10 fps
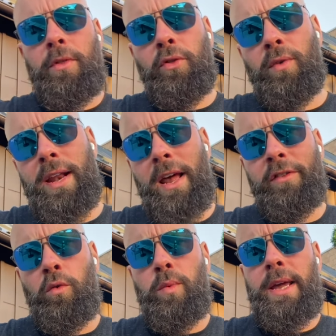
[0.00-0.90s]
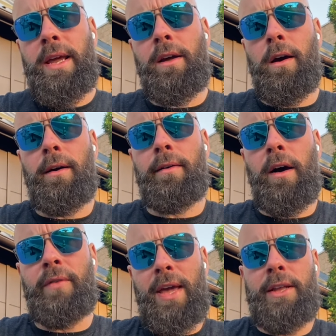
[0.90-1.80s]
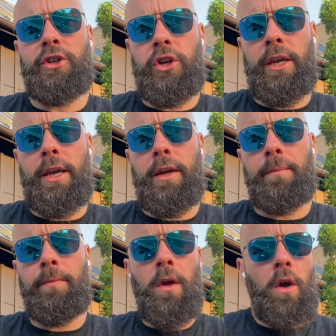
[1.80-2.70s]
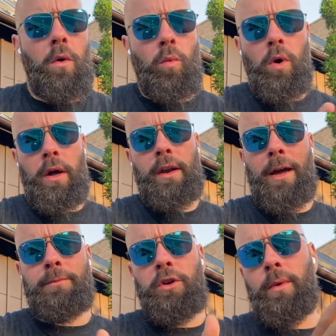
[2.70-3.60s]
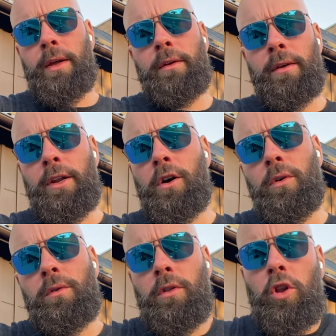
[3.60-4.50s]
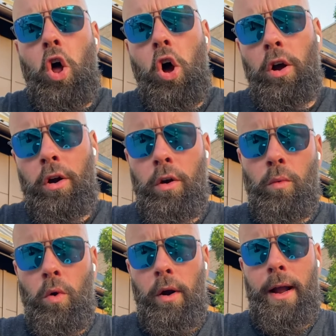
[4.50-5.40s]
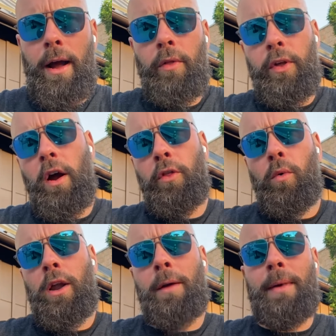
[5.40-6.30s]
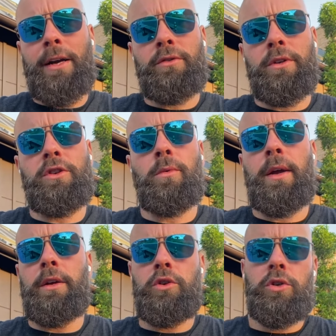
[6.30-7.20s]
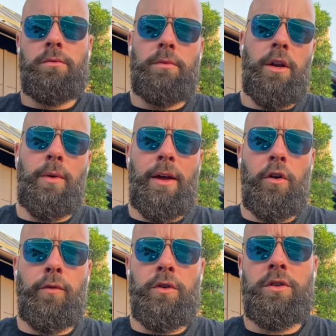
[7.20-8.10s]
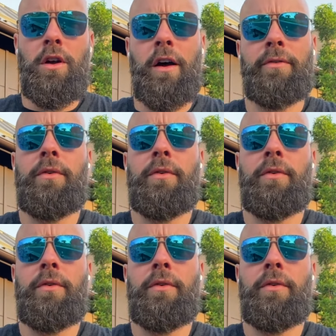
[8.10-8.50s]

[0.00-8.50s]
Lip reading: days a week of hinging in. One, I'm doing, longer workout. The other one, I'm actually doing, interval stuff,